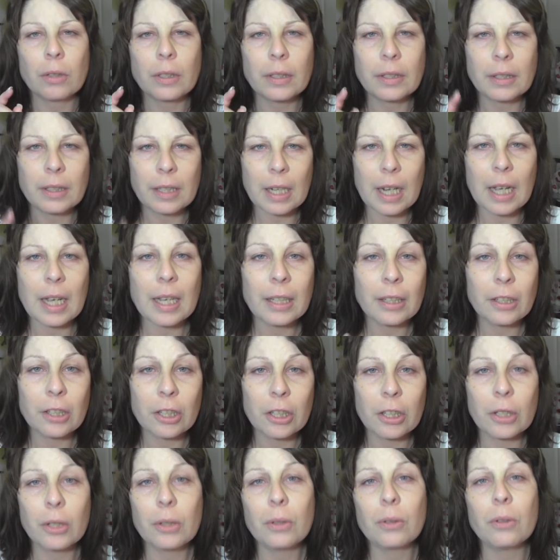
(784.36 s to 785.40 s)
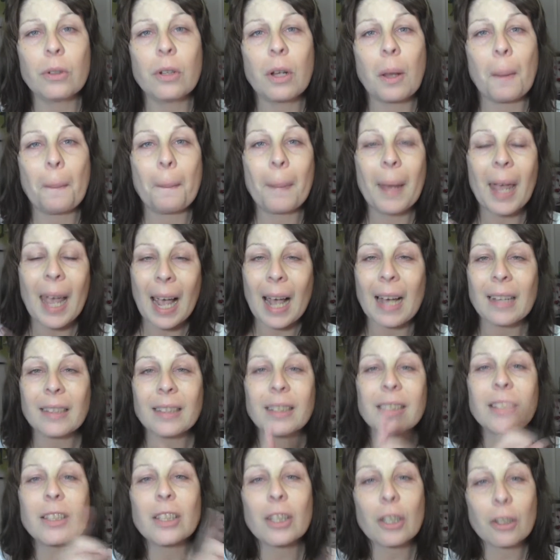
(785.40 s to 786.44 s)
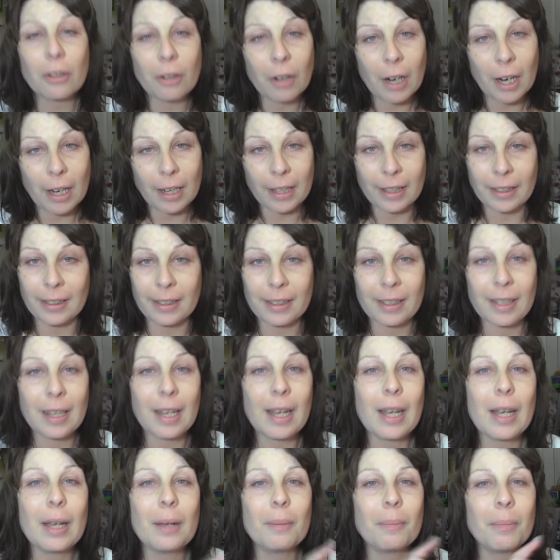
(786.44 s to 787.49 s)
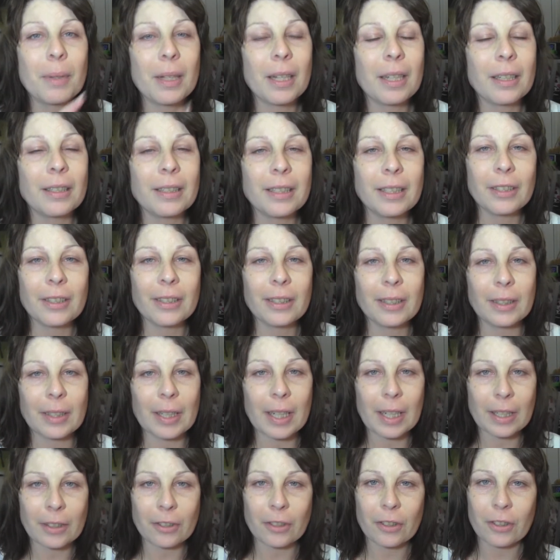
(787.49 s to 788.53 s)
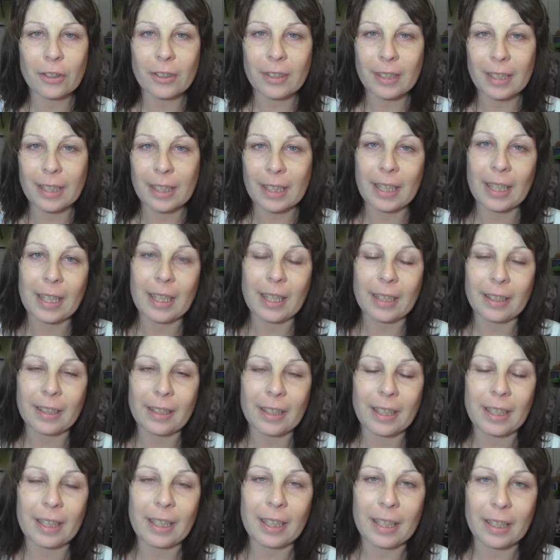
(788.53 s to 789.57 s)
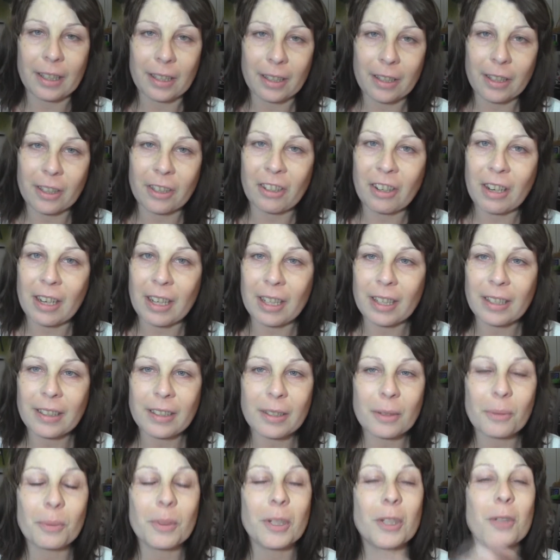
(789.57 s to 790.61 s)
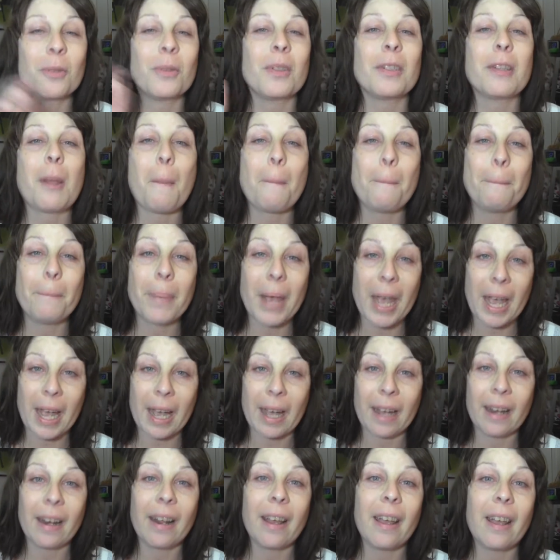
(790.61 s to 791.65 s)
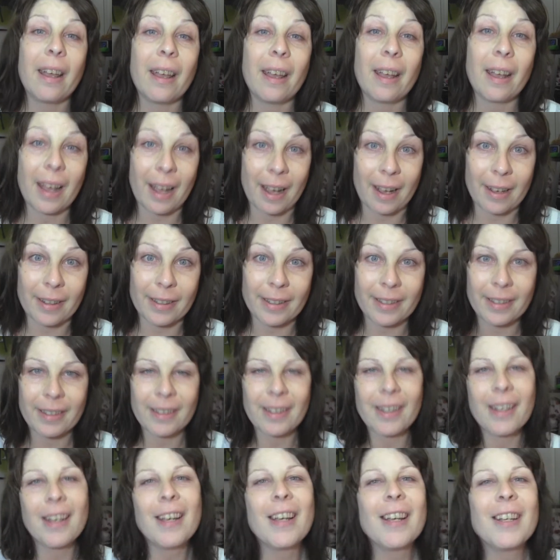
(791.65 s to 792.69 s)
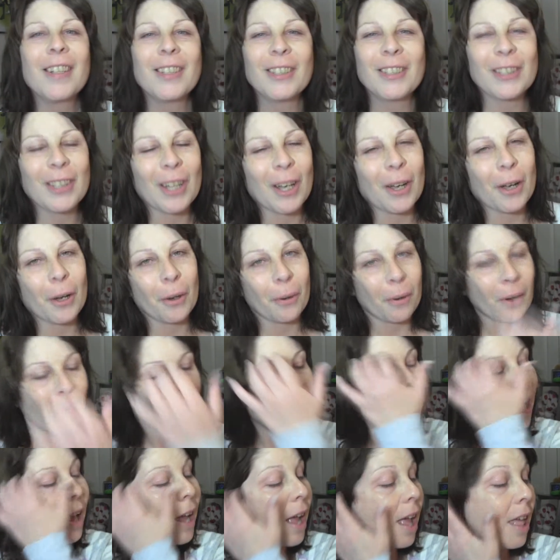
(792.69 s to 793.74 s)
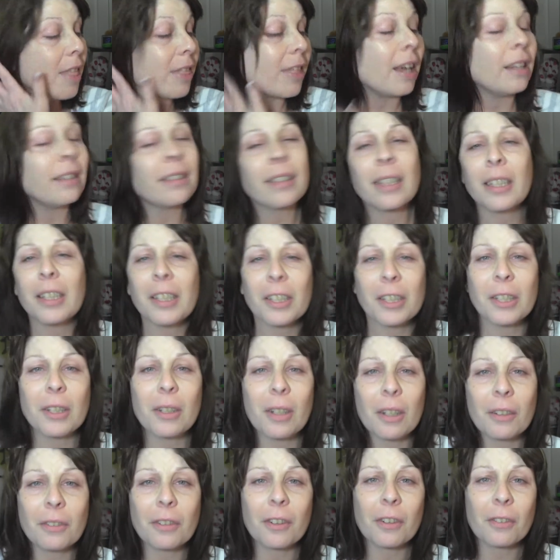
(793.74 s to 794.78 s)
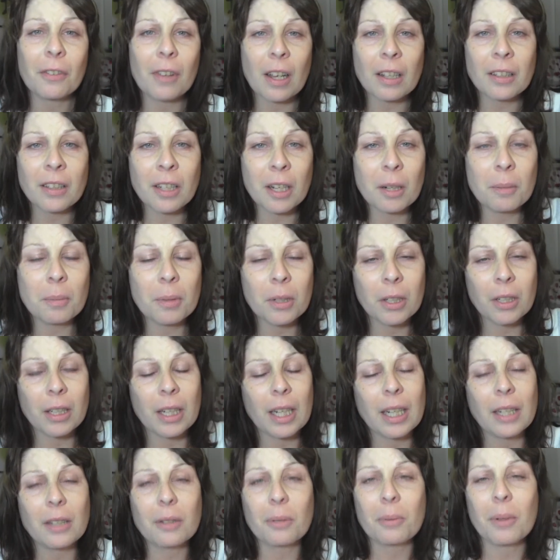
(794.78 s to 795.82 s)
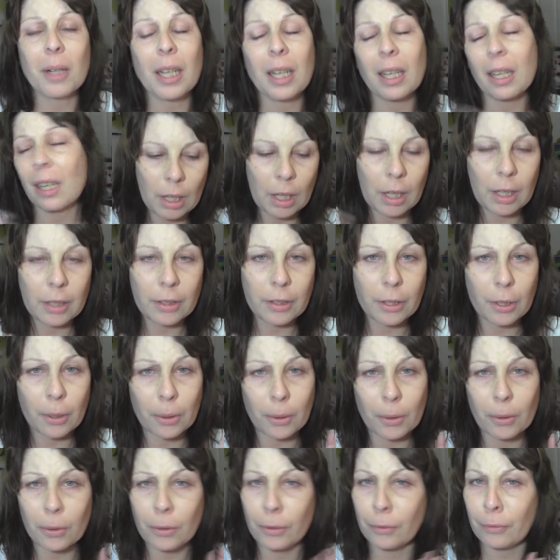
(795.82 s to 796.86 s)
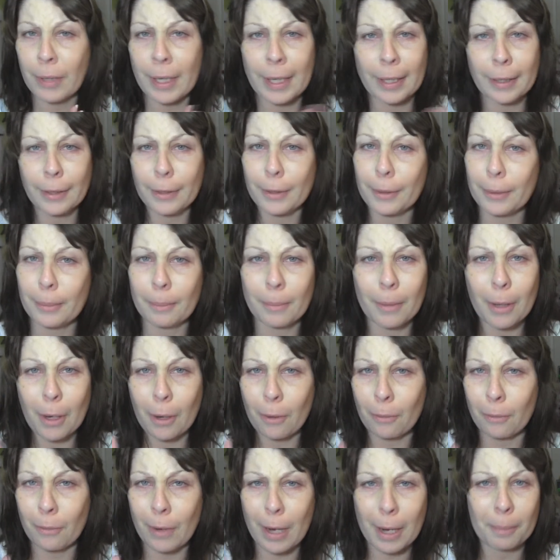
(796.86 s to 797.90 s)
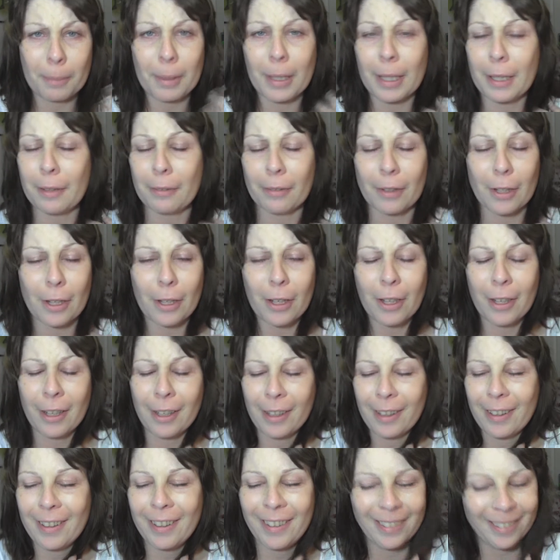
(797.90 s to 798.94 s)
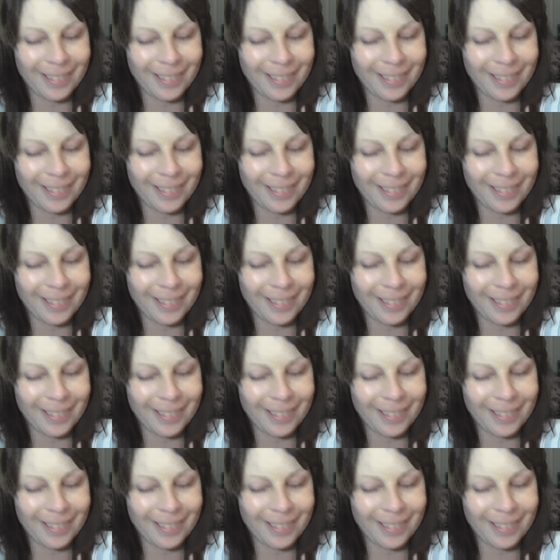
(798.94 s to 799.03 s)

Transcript: stay tuned past the credits because there is an extra scene at the end of the credits which was bad ass. So that's going to do it for Vlogtober Day 20. A total random rambly vlog.